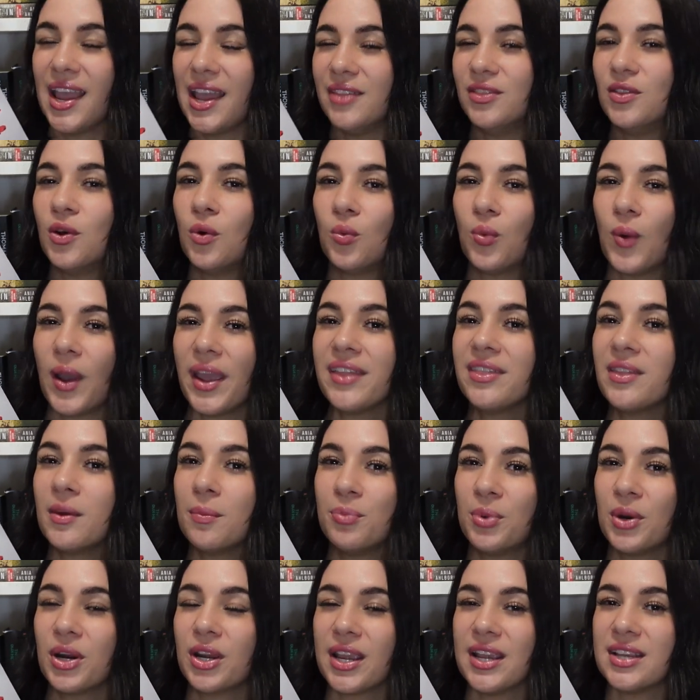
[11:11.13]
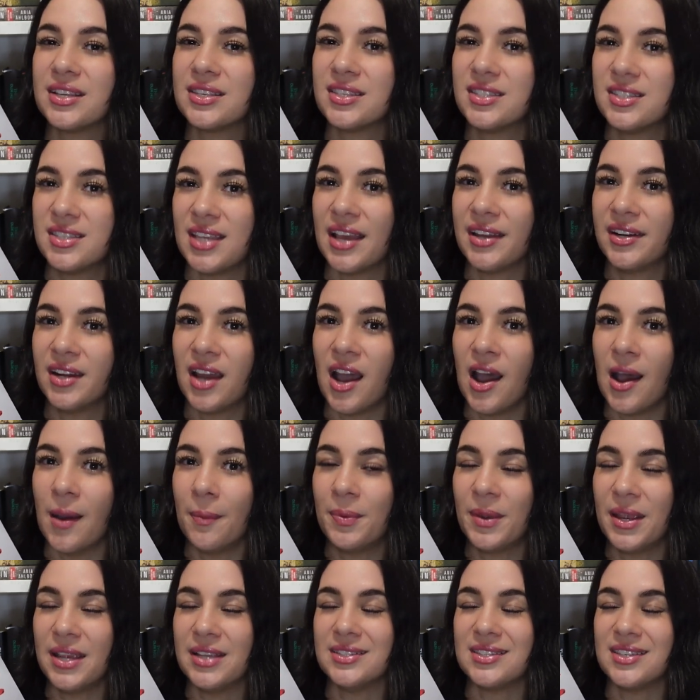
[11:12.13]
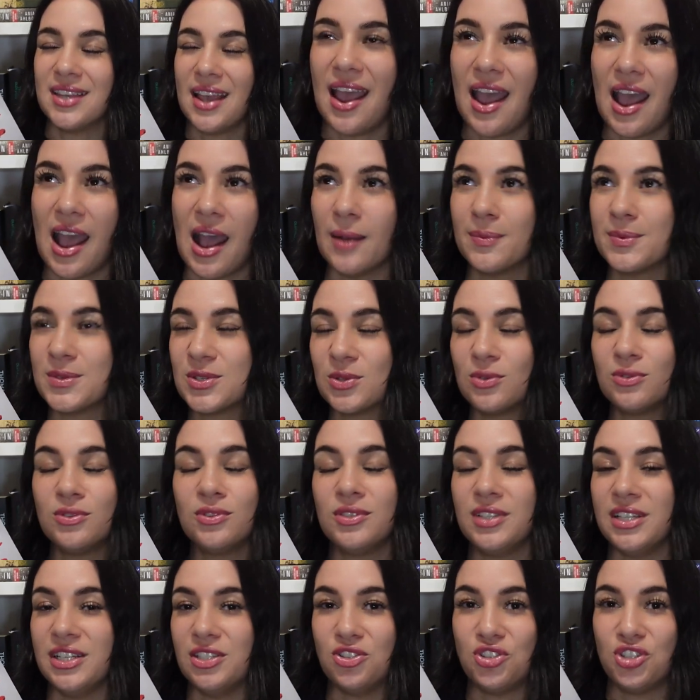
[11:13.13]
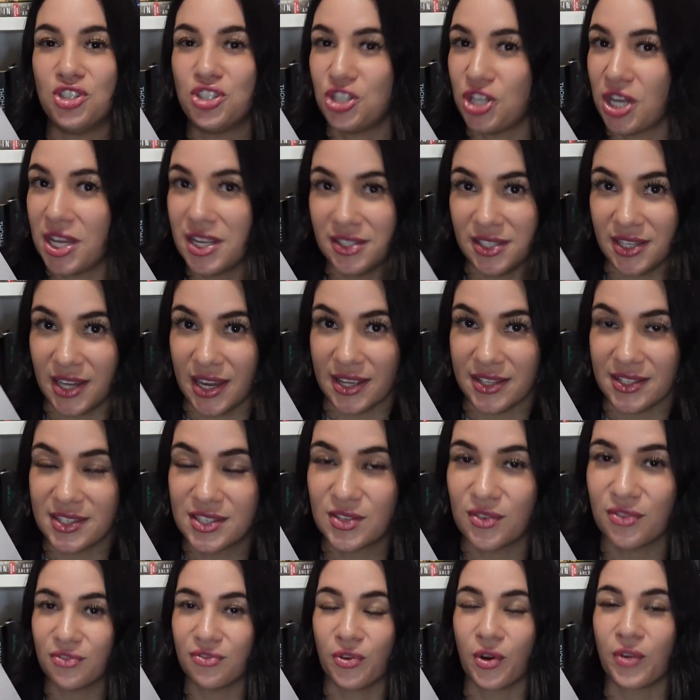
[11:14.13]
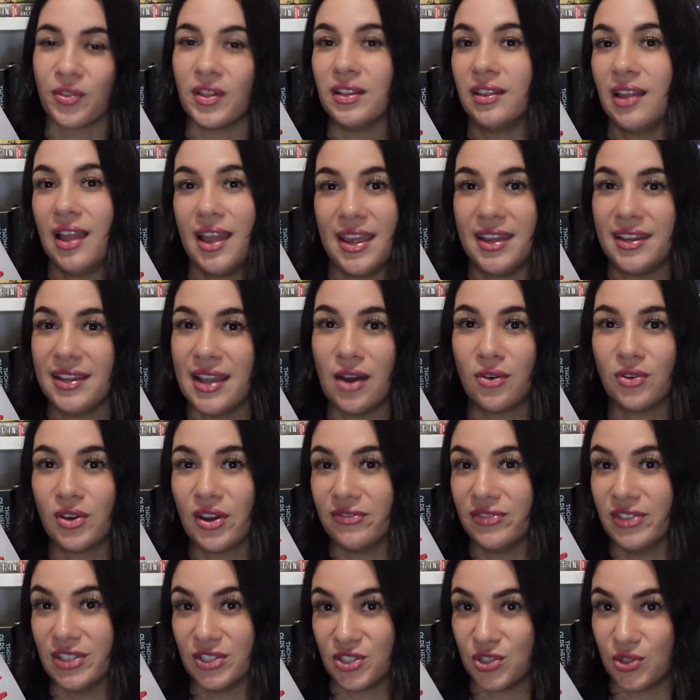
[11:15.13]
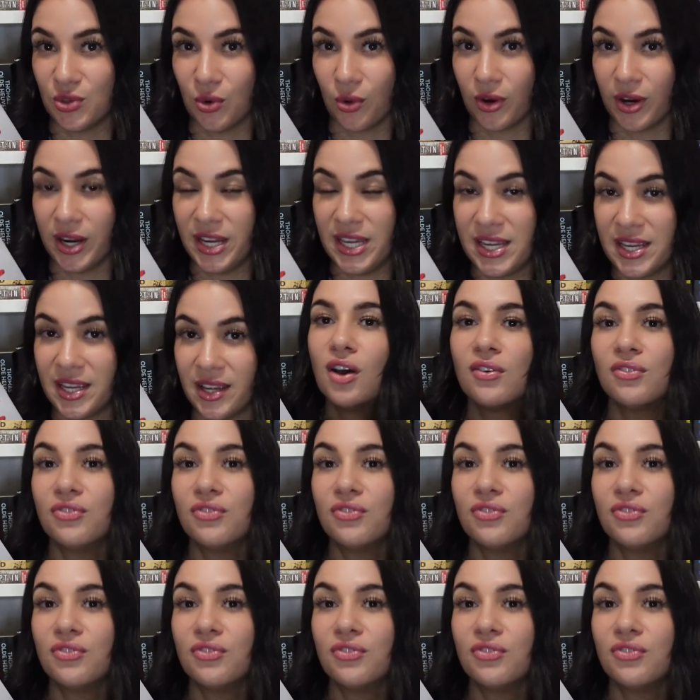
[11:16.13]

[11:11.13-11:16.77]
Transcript: and the way the book is set up is absolutely genius for the laying out of the story.